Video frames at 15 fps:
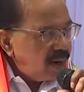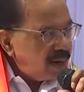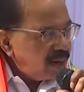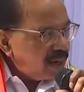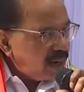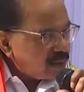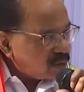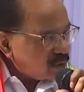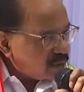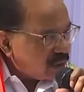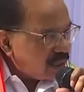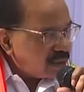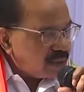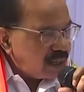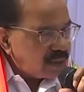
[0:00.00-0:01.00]
And he also
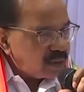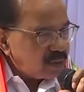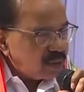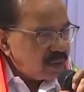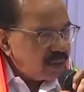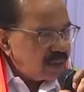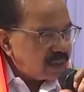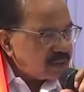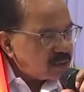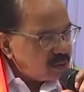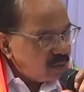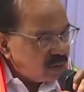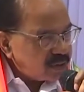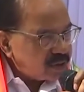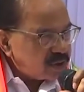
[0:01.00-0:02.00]
said that, you know, he
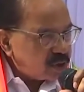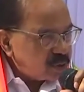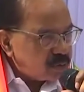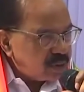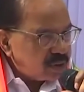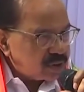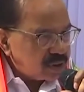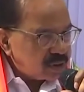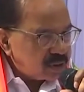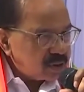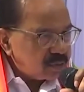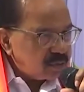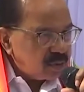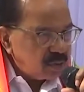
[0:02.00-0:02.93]
doesn't want the chief ministership,